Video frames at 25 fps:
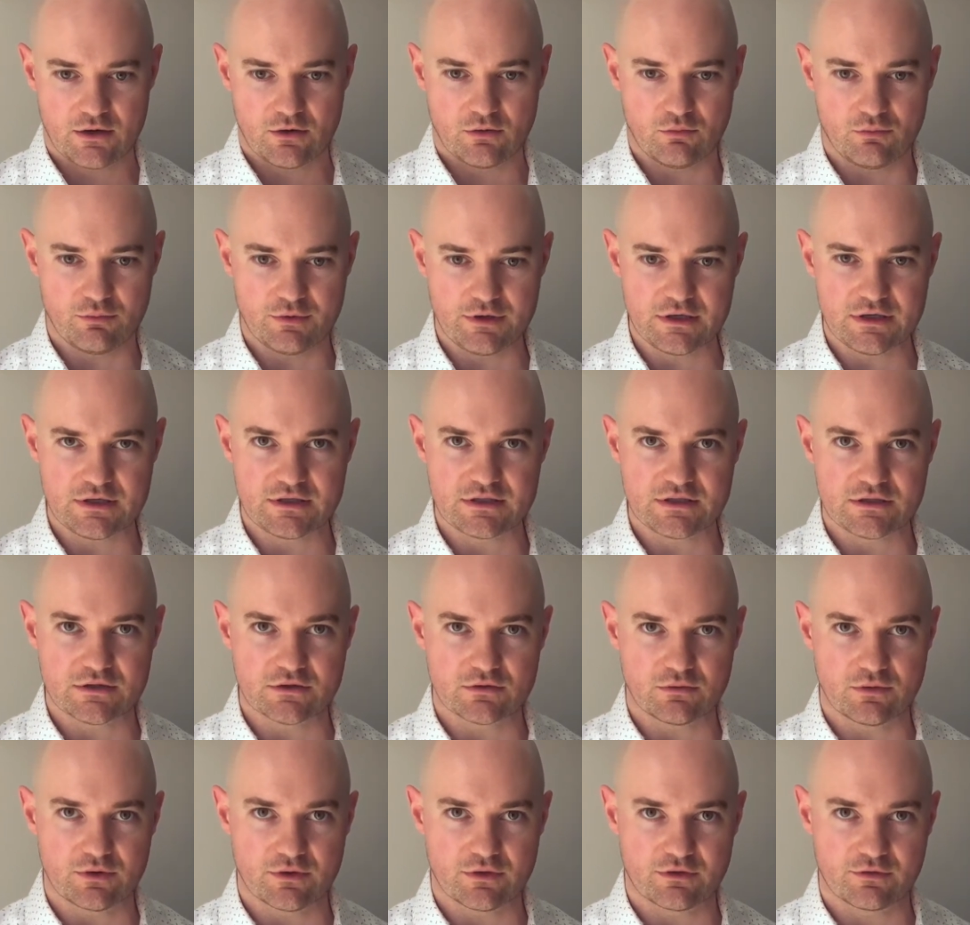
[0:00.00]
we
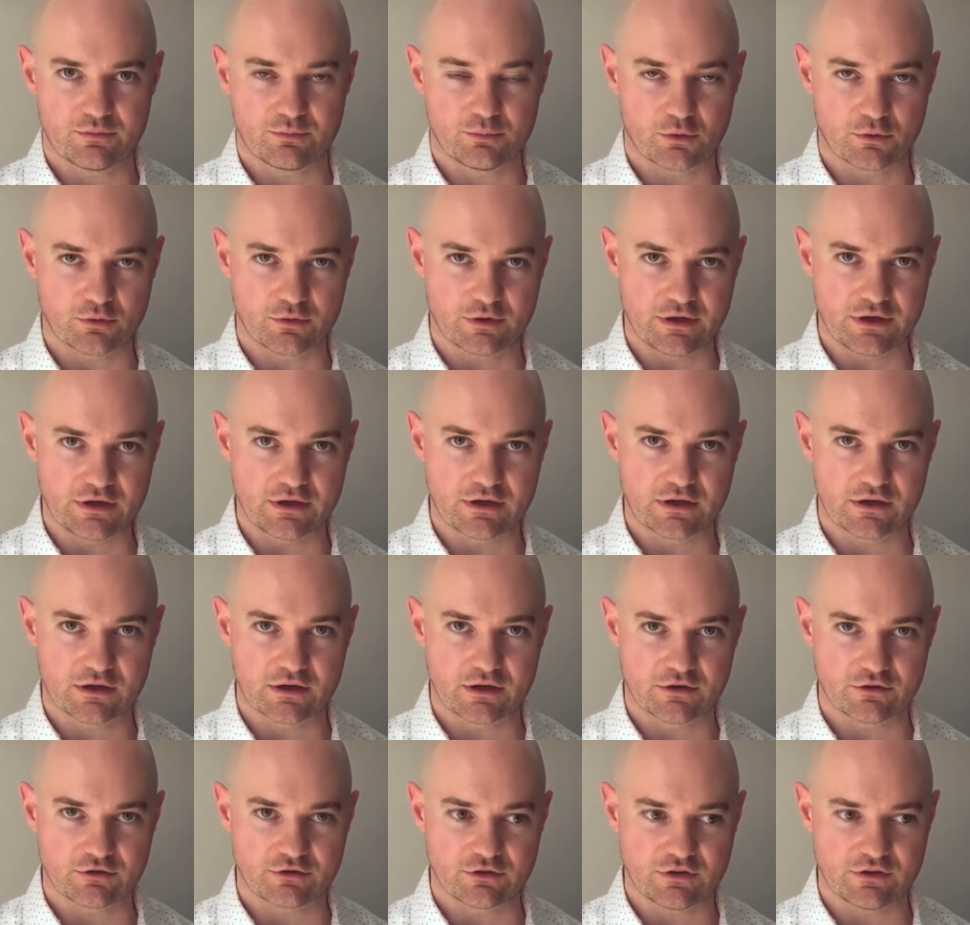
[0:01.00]
deal with sport-related
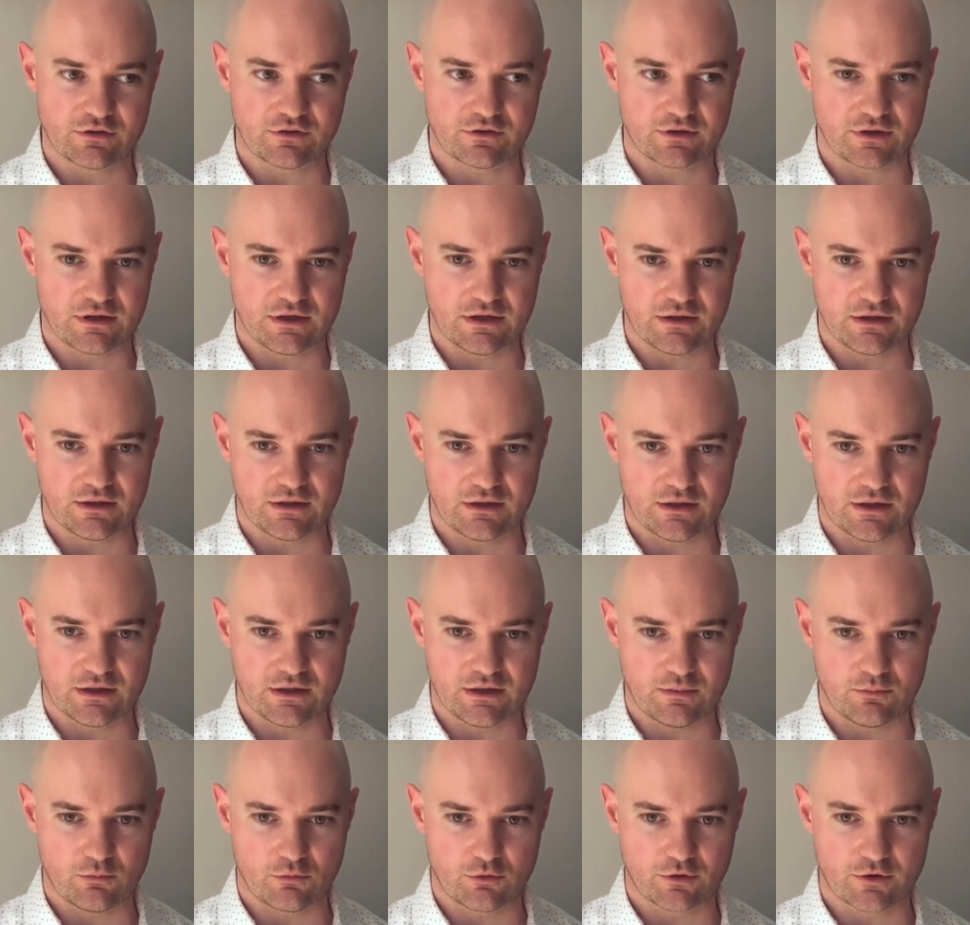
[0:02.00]
concussions in
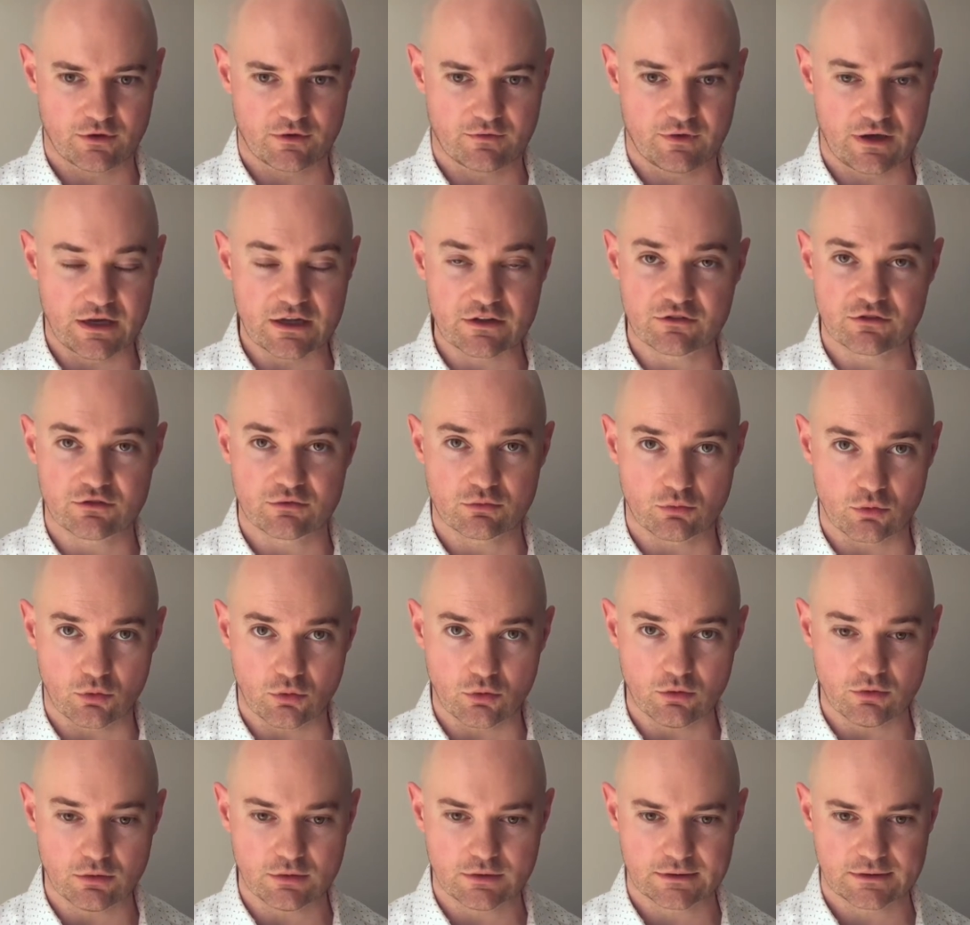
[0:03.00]
a more advanced
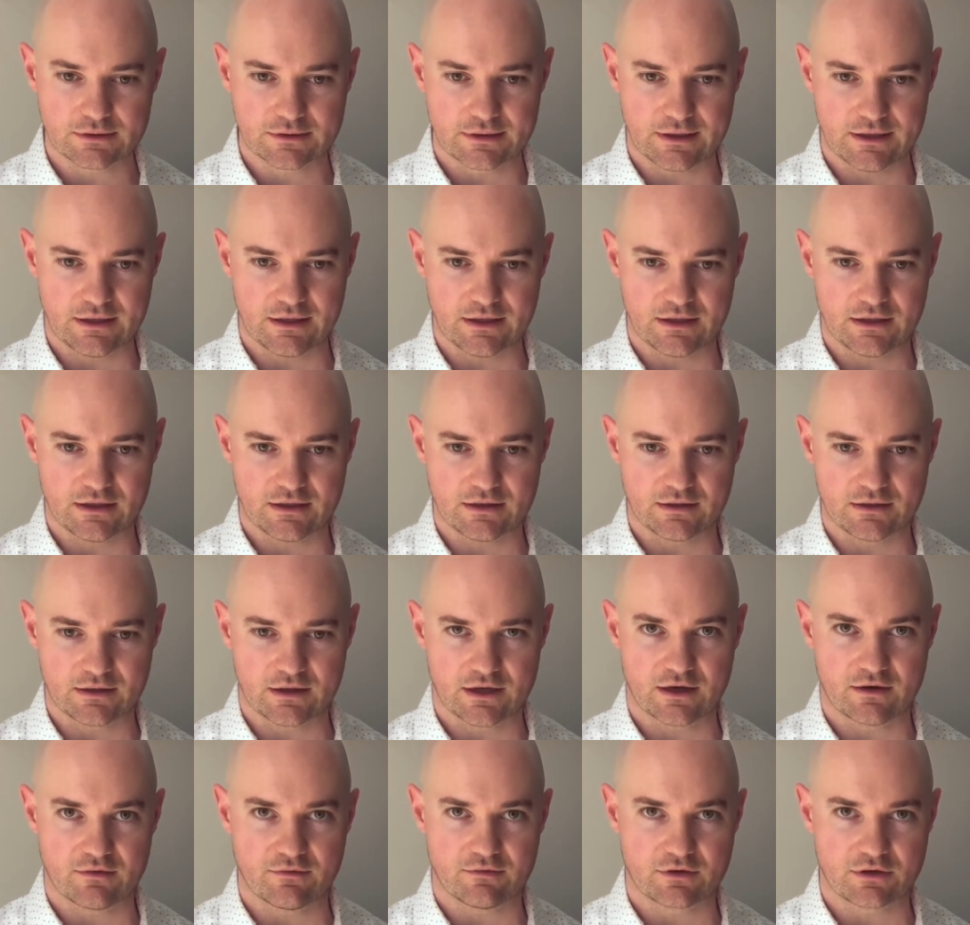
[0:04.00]
role and
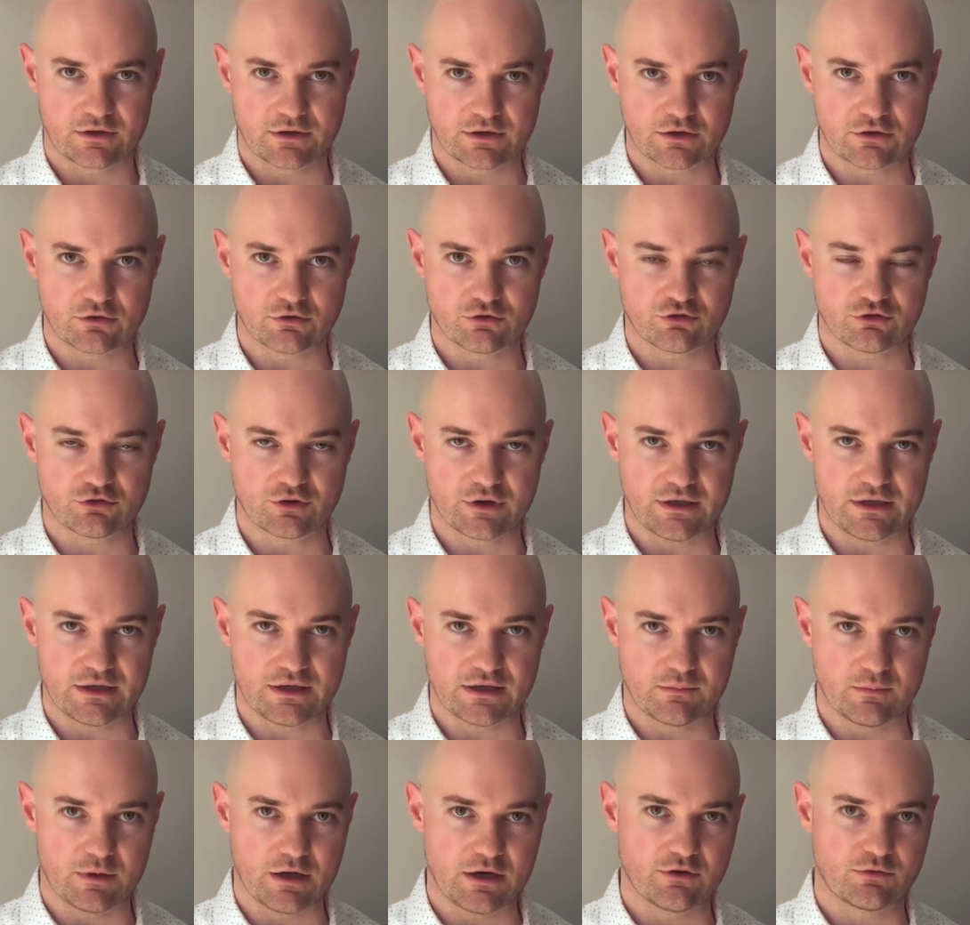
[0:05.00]
have clinical training
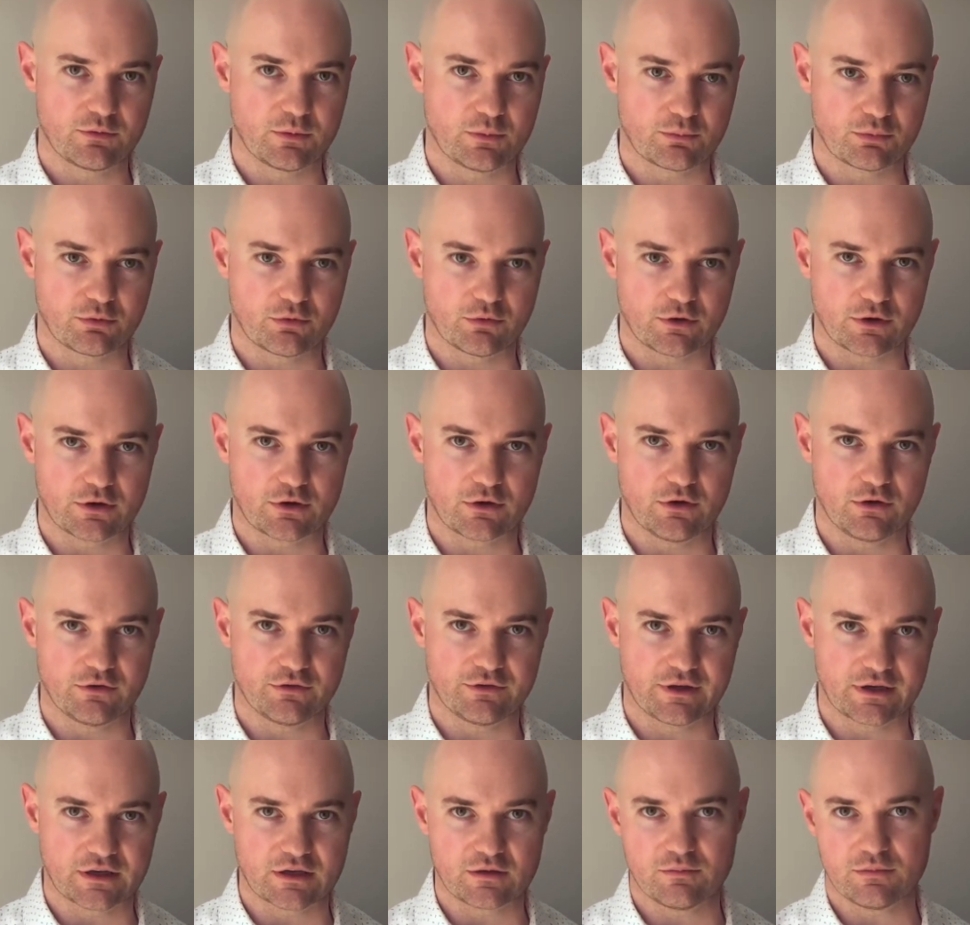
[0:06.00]
and management protocols
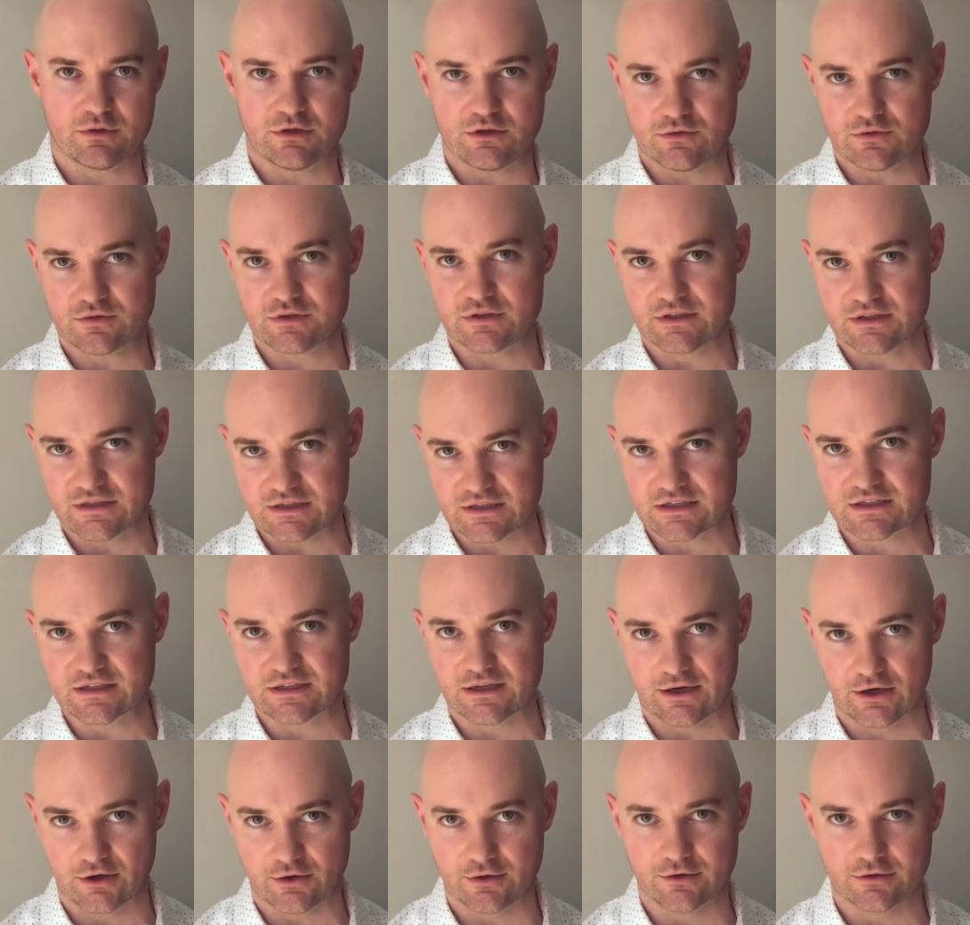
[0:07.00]
that can be used in these
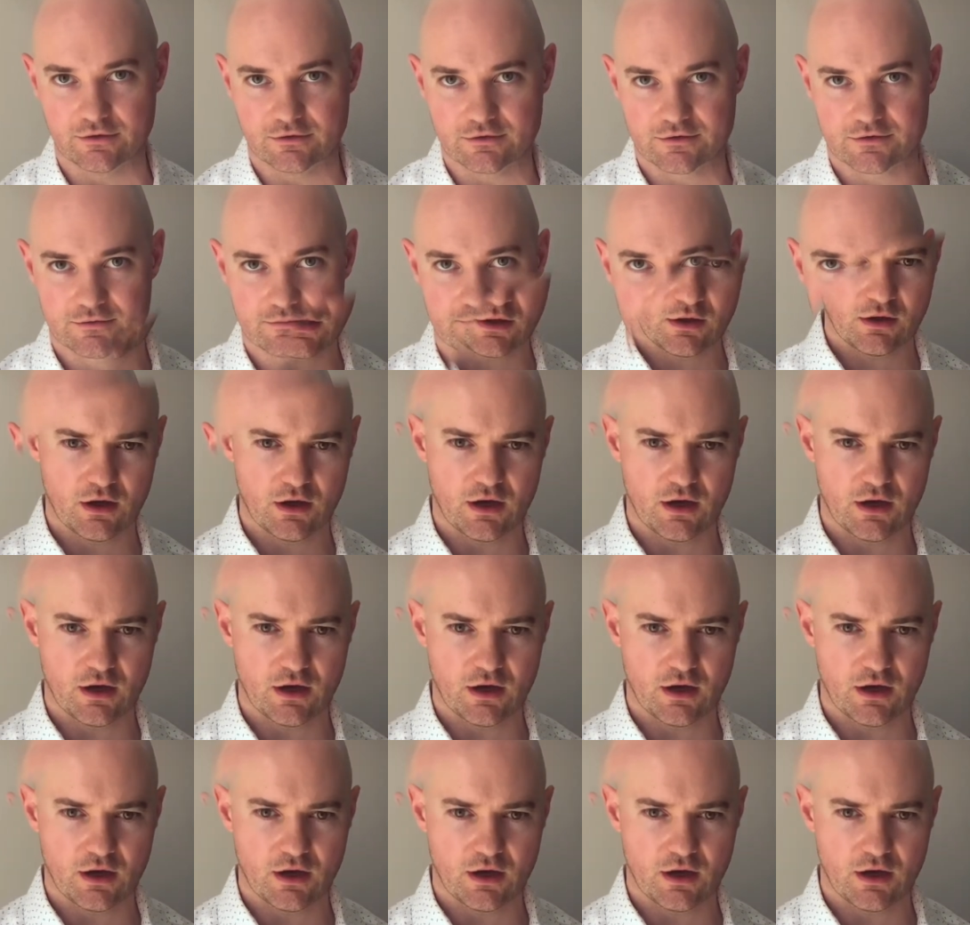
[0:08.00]
scenarios.